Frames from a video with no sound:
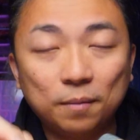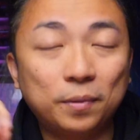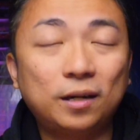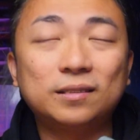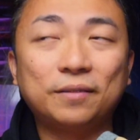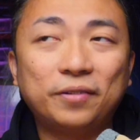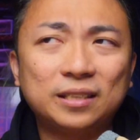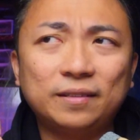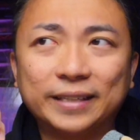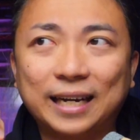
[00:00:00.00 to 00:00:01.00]
because the
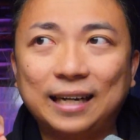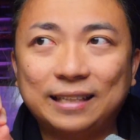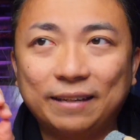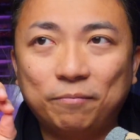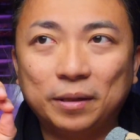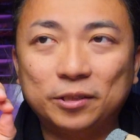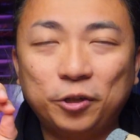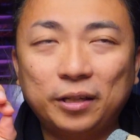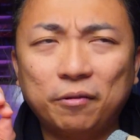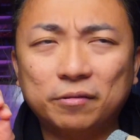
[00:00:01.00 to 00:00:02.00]
faces of the cards have been
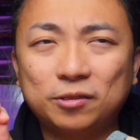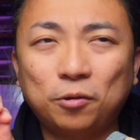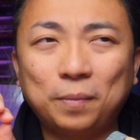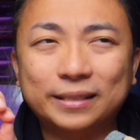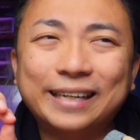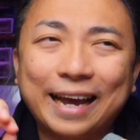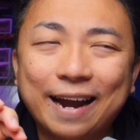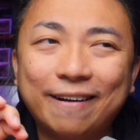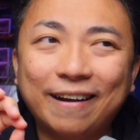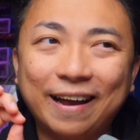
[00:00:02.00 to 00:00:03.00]
treated with so much
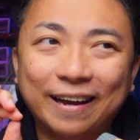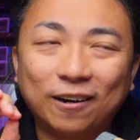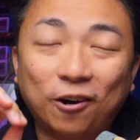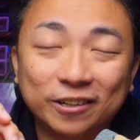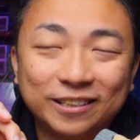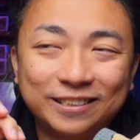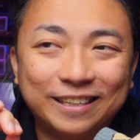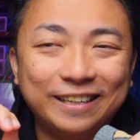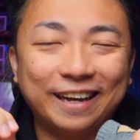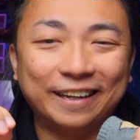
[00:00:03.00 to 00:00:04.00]
care and
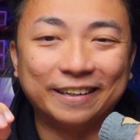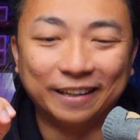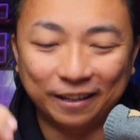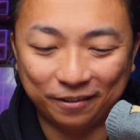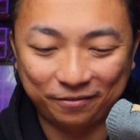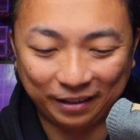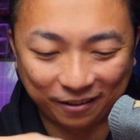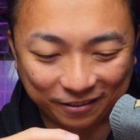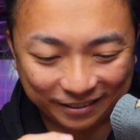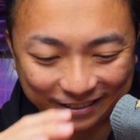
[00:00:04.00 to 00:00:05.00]
honesty and love and
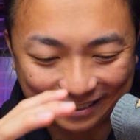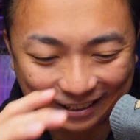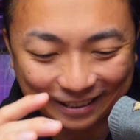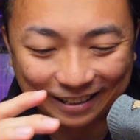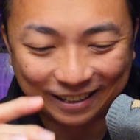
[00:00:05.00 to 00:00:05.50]
concern.